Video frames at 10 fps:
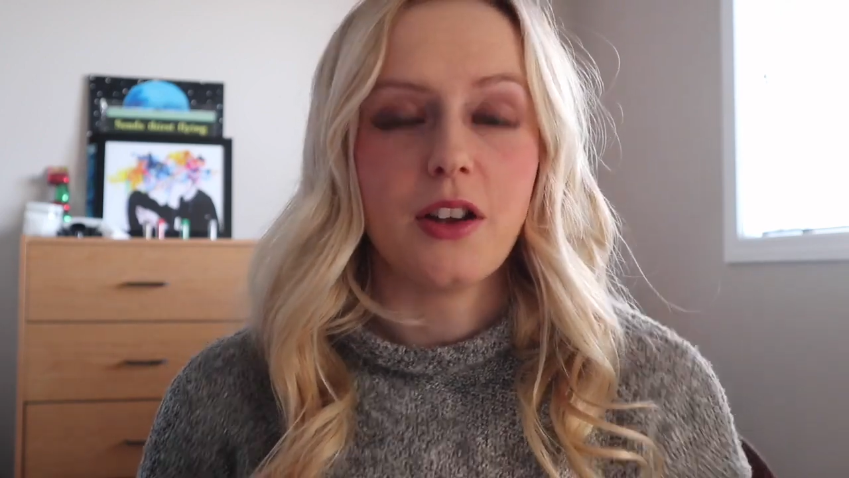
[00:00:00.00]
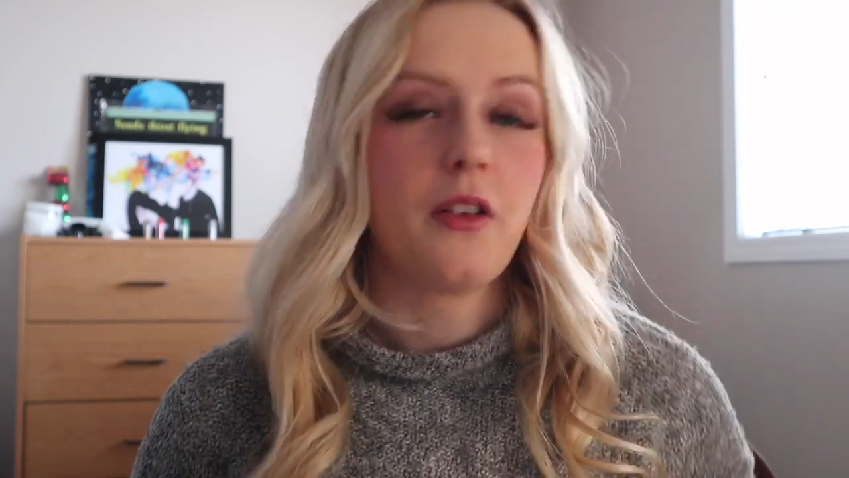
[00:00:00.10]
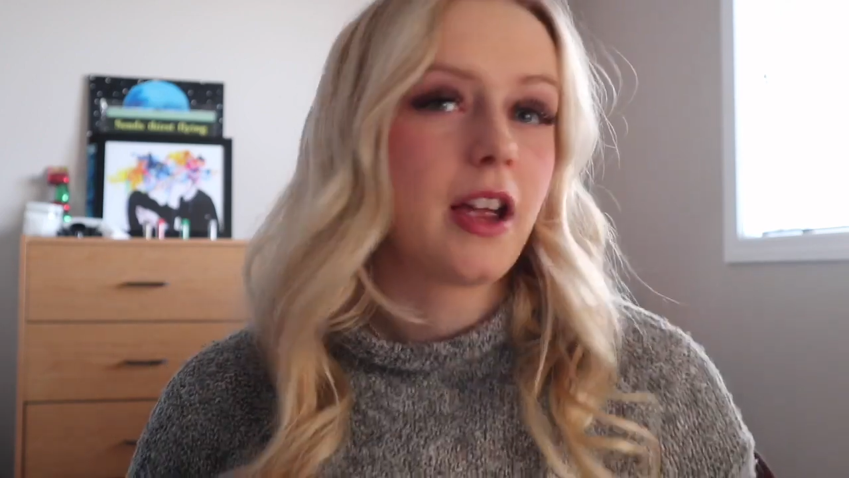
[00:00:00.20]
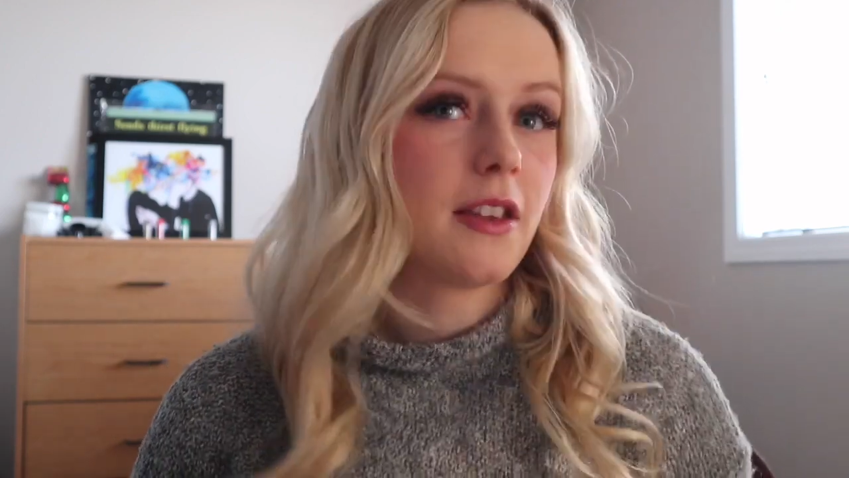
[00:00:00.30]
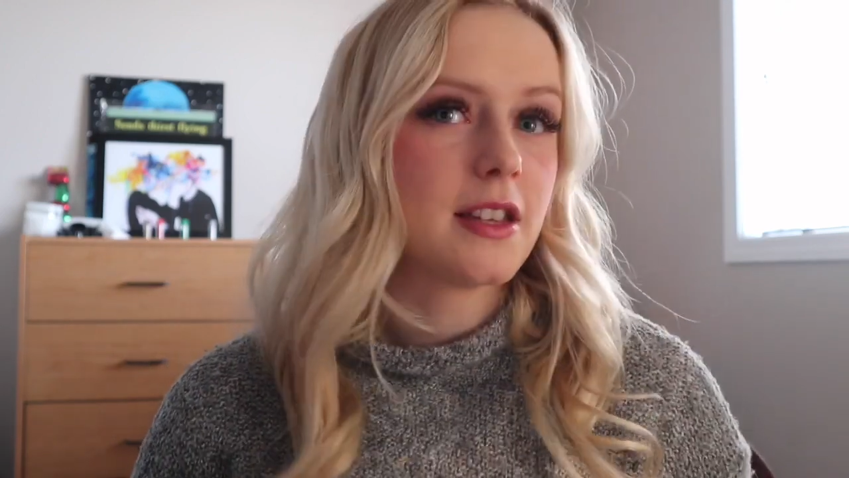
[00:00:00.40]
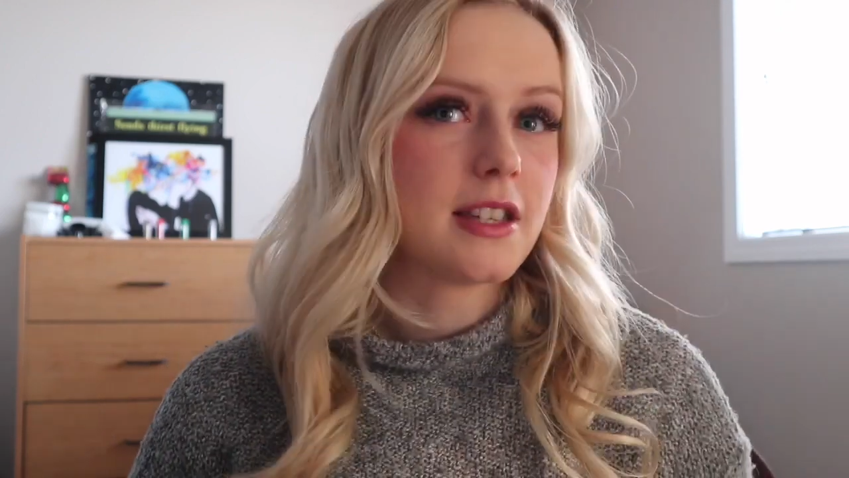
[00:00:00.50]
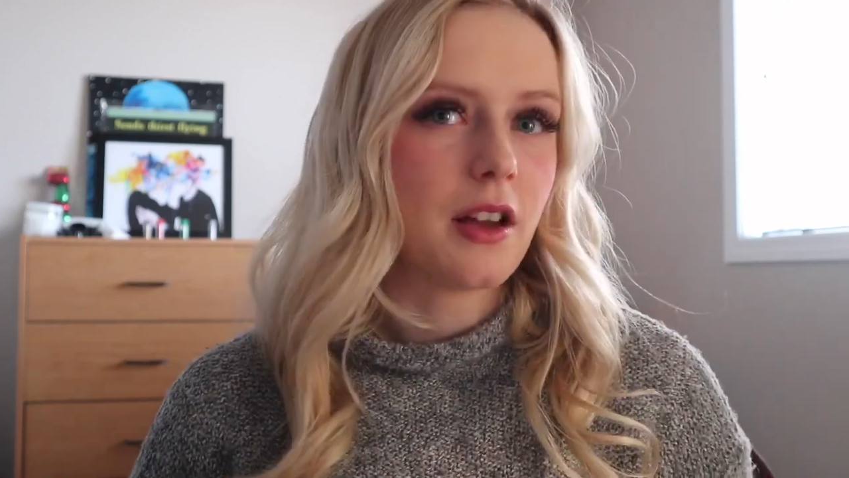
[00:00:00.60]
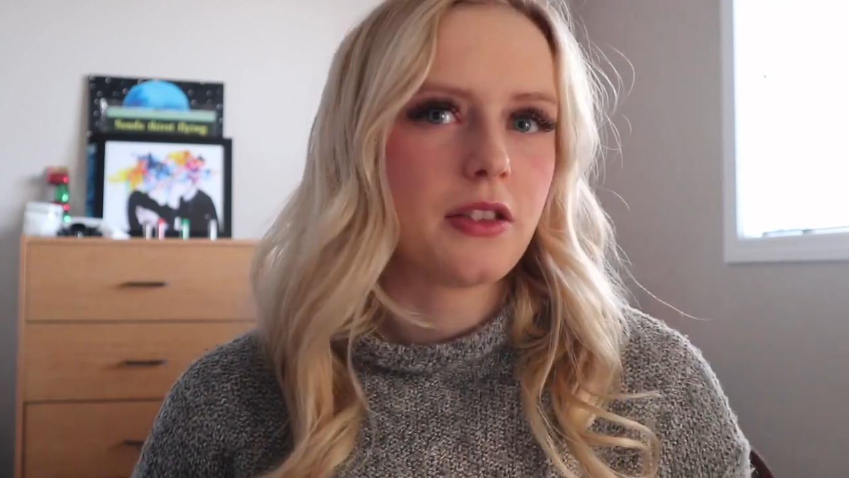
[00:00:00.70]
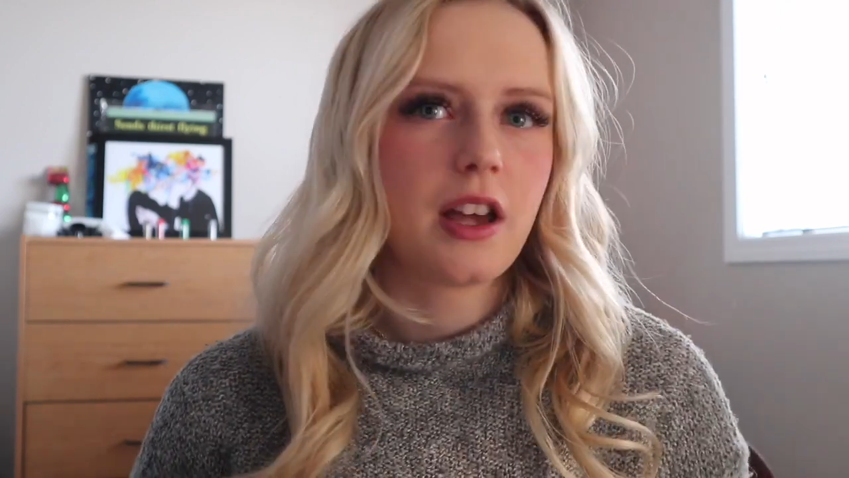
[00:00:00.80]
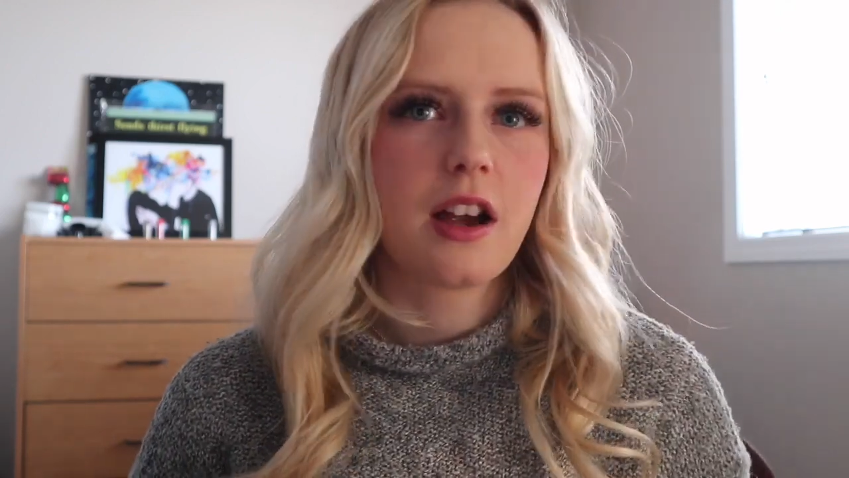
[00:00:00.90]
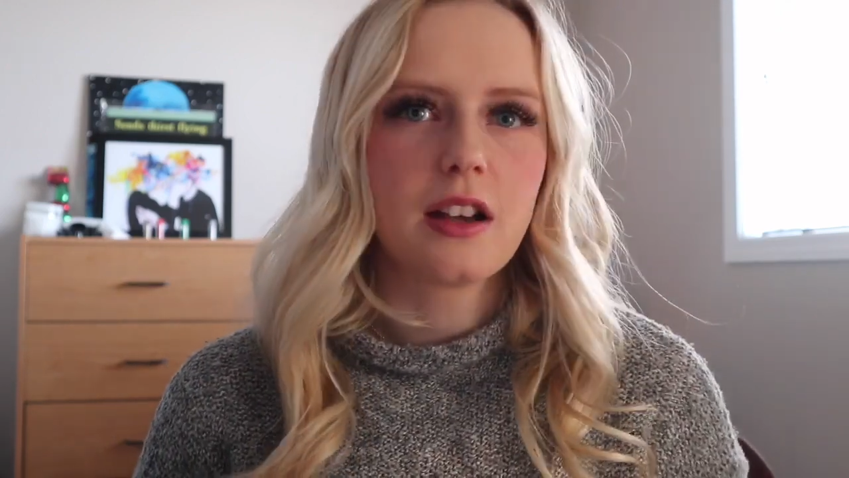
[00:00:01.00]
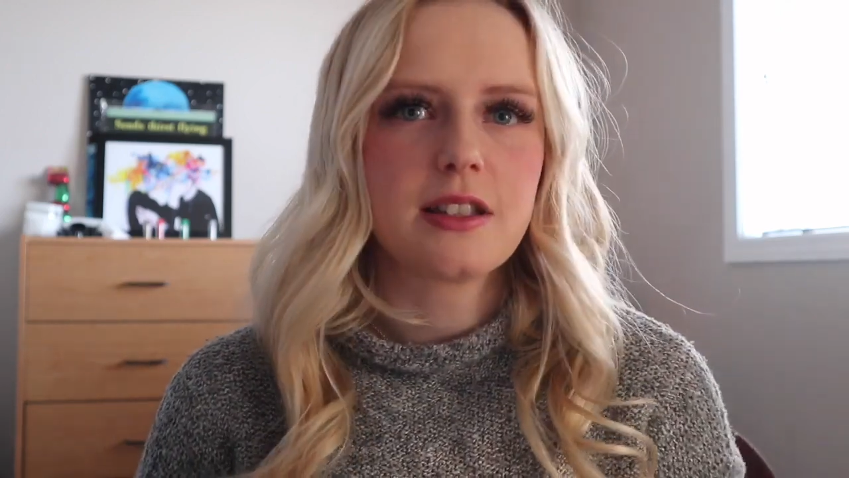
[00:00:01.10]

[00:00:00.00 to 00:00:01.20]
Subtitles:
you know, get this out there.